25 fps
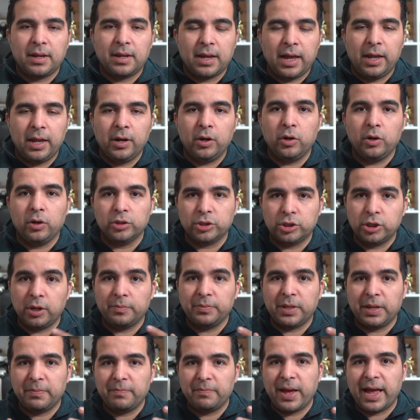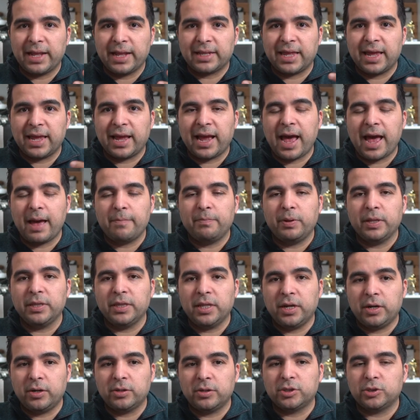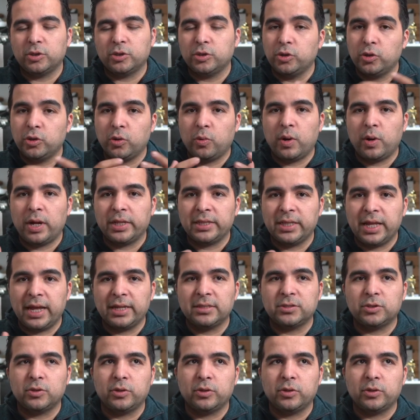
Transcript: I don't know, something bad can happen there. So you don't want that.